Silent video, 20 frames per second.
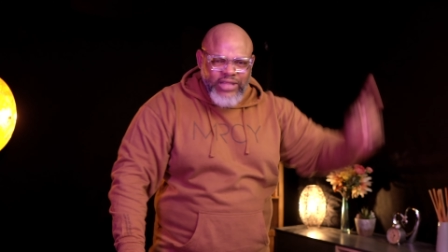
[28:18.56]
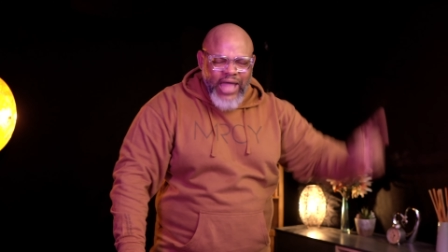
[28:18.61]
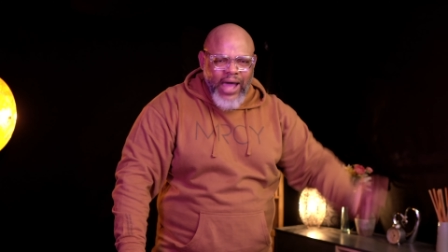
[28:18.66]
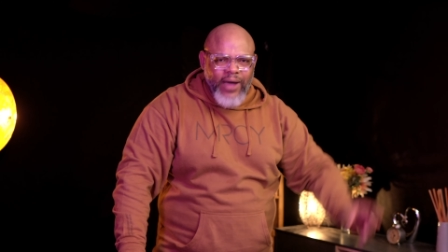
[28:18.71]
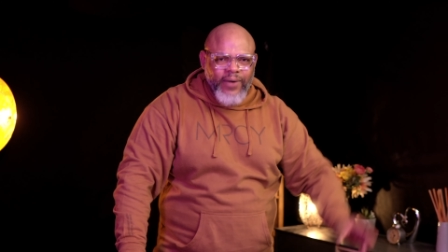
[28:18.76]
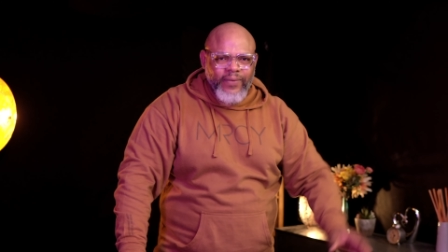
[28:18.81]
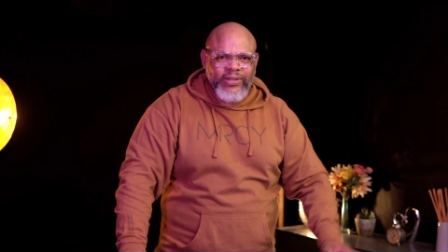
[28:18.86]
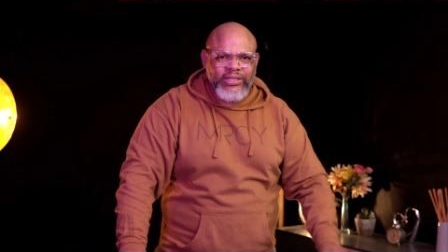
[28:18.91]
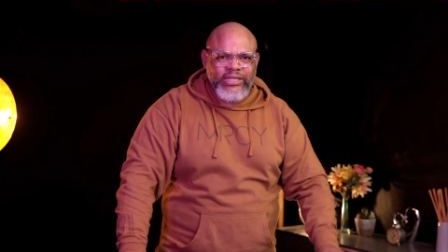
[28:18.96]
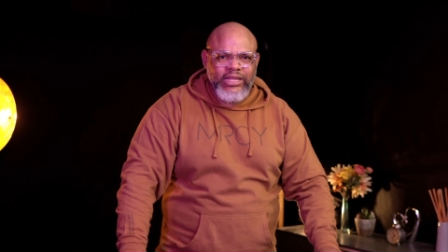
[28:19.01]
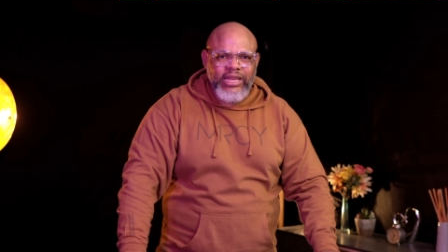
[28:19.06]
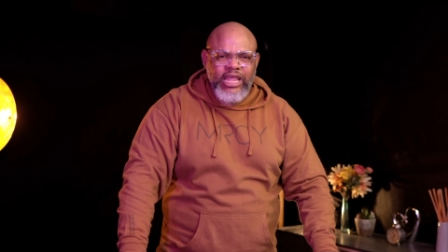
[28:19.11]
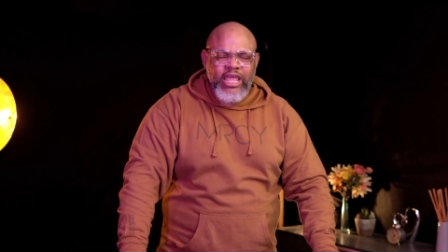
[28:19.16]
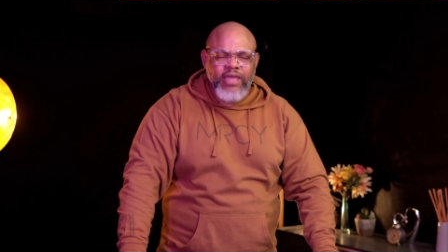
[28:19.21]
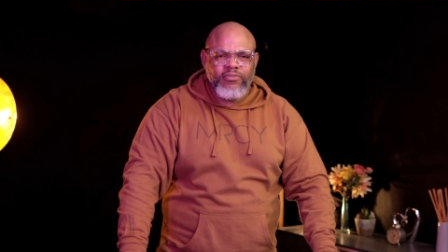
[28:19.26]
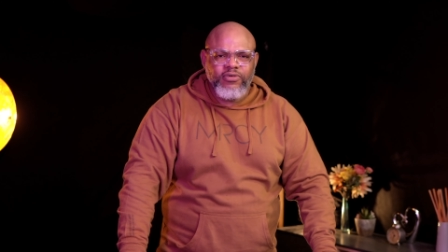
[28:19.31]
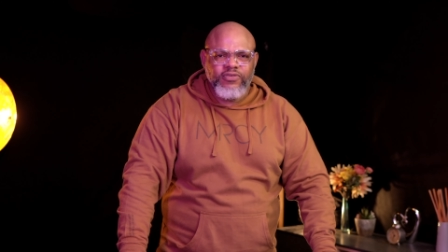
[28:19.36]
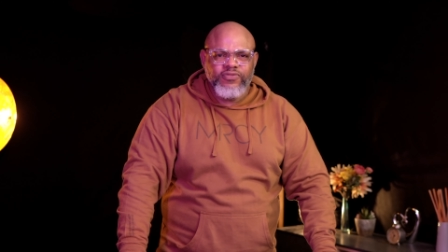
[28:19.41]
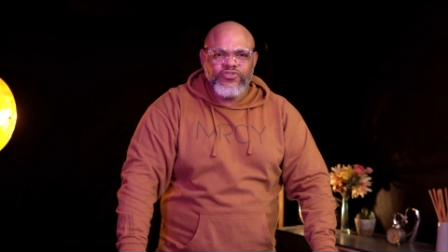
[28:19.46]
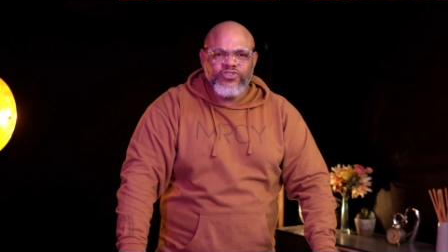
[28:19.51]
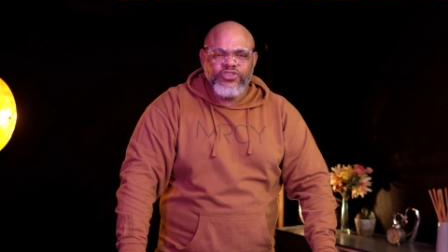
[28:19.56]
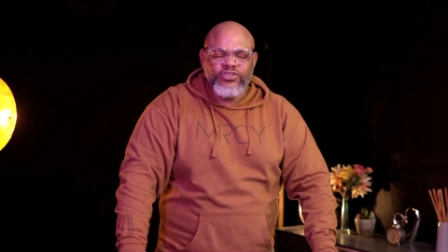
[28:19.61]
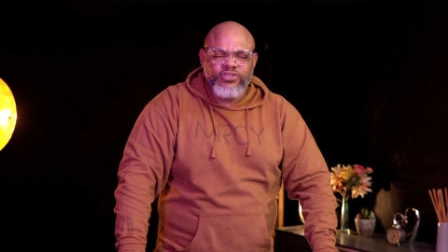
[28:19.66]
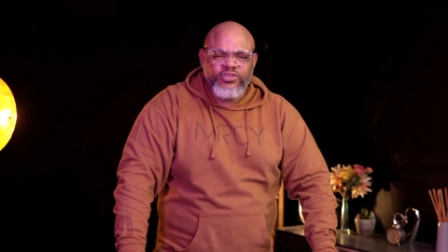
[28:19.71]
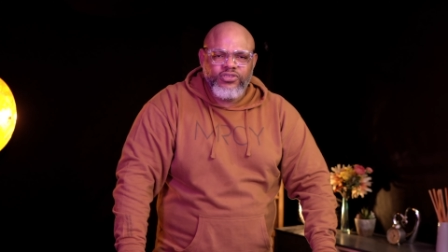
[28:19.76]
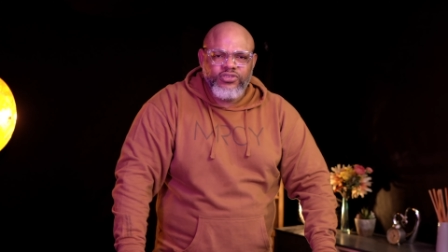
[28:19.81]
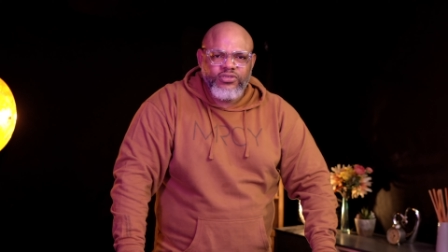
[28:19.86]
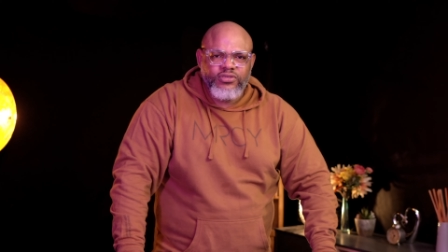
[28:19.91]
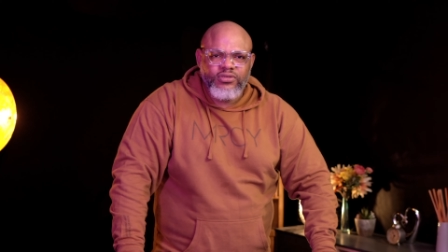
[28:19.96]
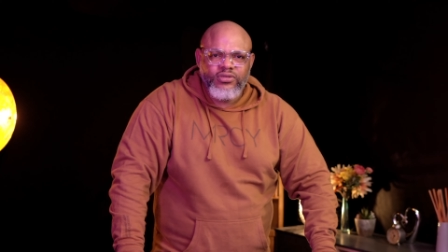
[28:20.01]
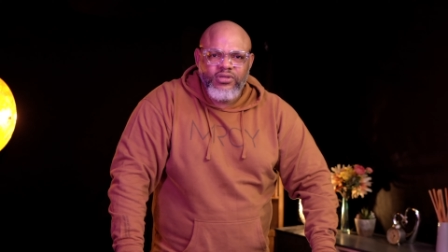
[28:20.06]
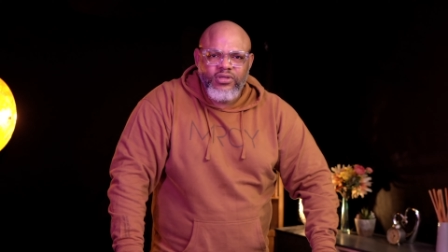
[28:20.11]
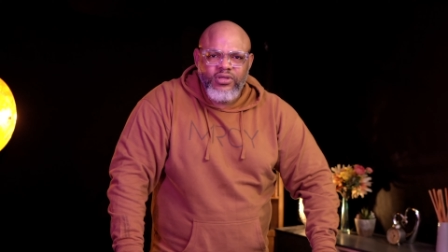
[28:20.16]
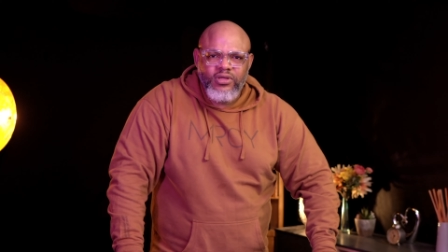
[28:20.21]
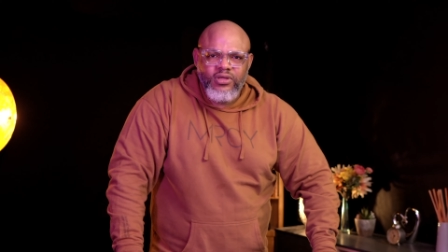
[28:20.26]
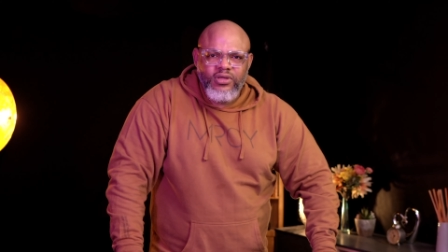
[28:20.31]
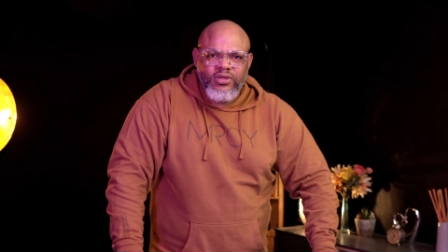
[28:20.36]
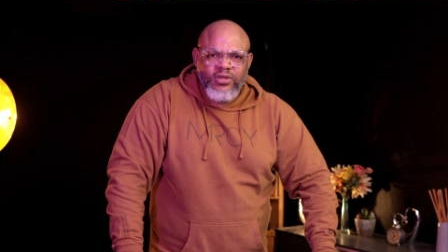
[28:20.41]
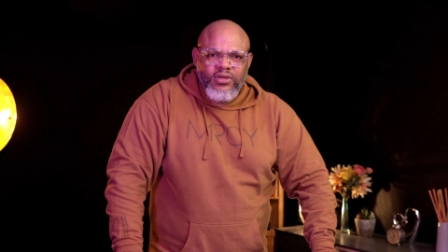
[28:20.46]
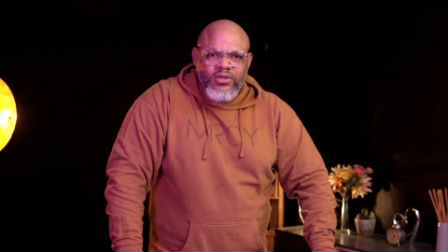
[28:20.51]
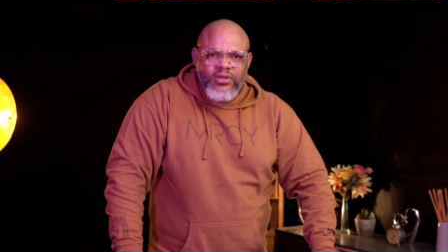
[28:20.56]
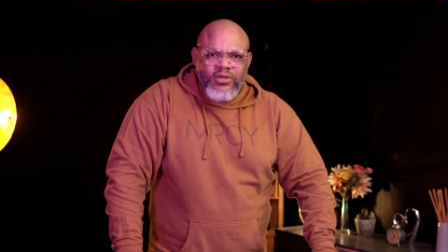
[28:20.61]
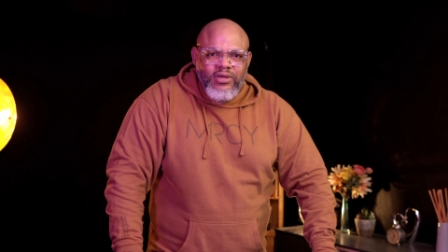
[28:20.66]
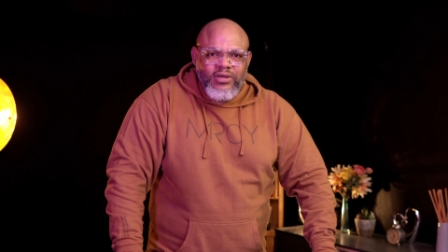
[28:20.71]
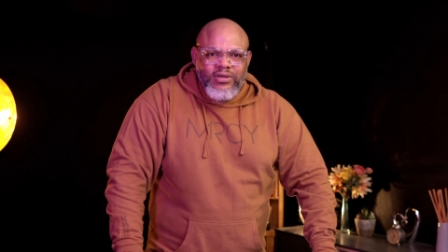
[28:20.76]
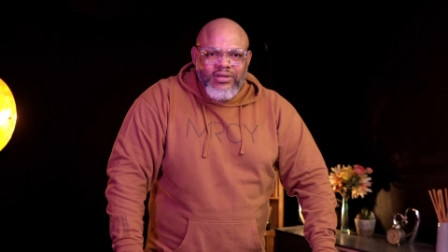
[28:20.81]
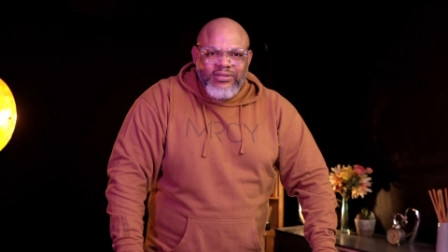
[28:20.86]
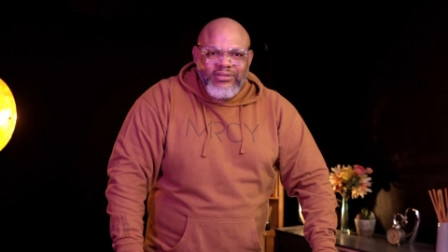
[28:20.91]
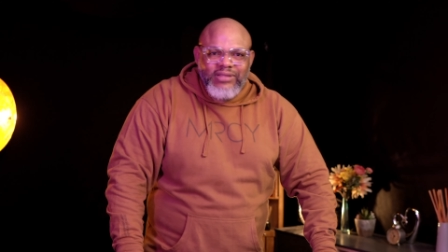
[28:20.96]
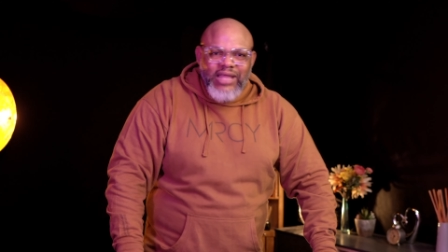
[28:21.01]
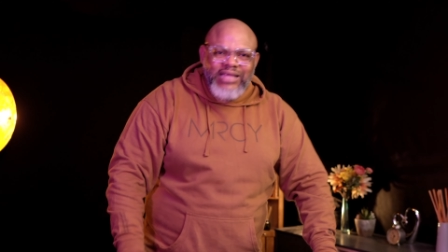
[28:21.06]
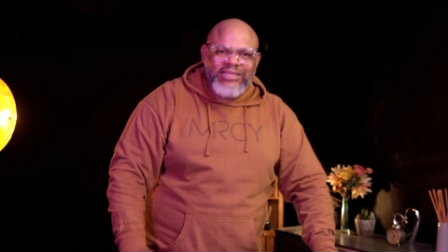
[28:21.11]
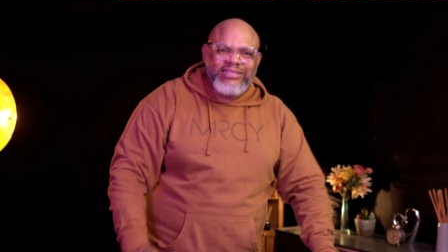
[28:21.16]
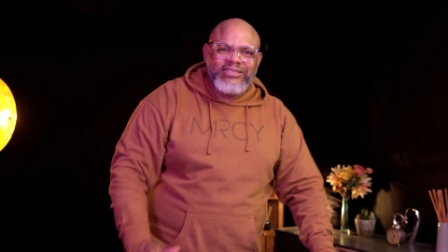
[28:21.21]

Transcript: now in the name of Jesus that